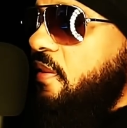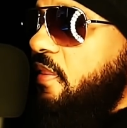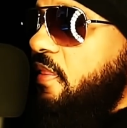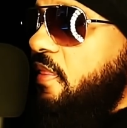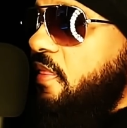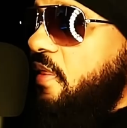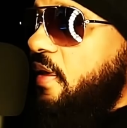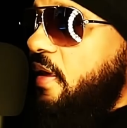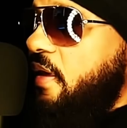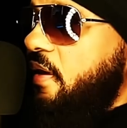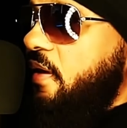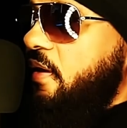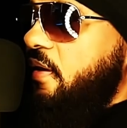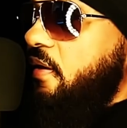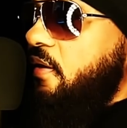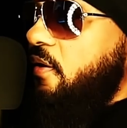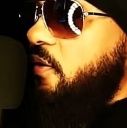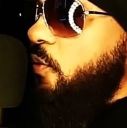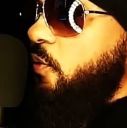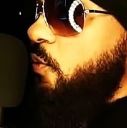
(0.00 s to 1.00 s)

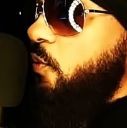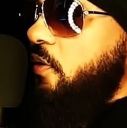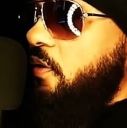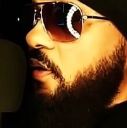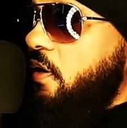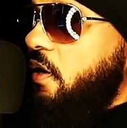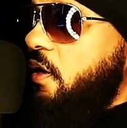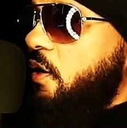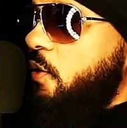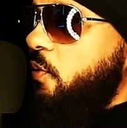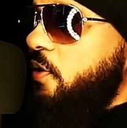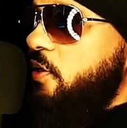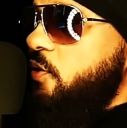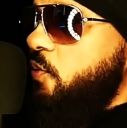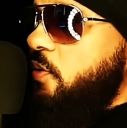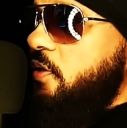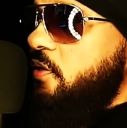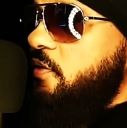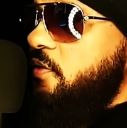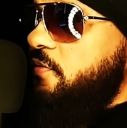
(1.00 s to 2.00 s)
They will always
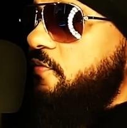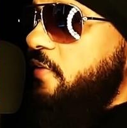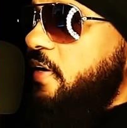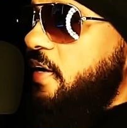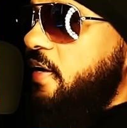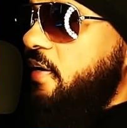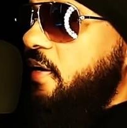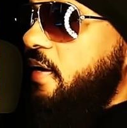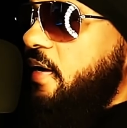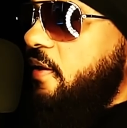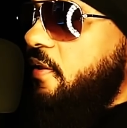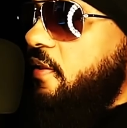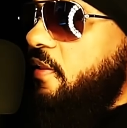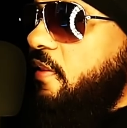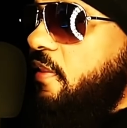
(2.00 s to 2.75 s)
want to find out